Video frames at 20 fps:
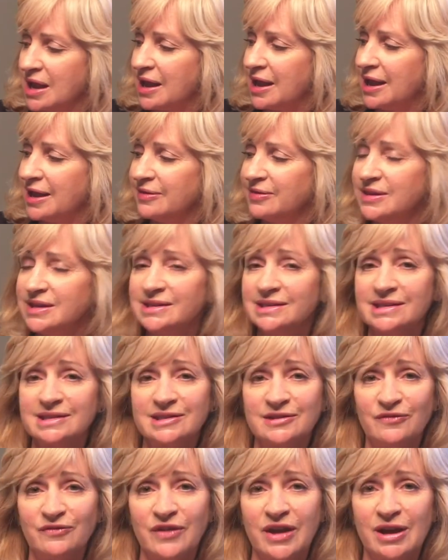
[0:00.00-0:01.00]
And this is
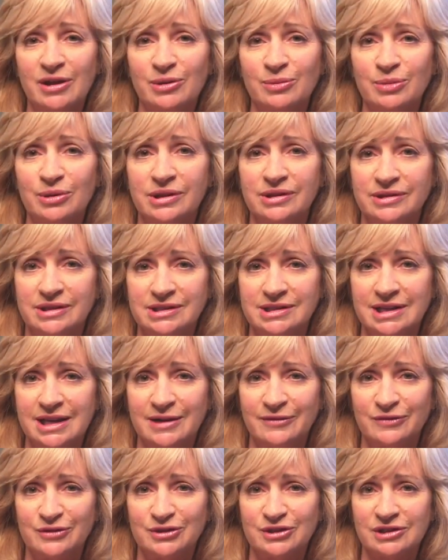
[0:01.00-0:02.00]
available at the
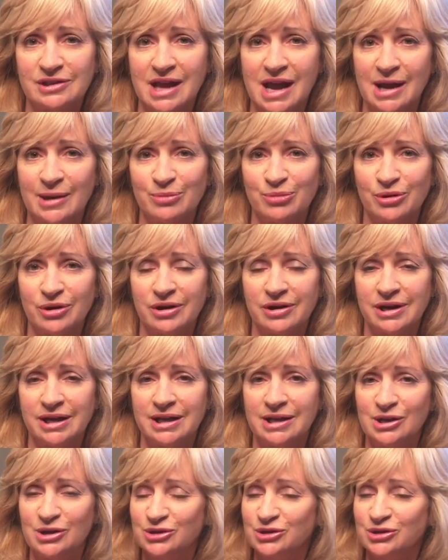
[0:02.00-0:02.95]
Danvers Library.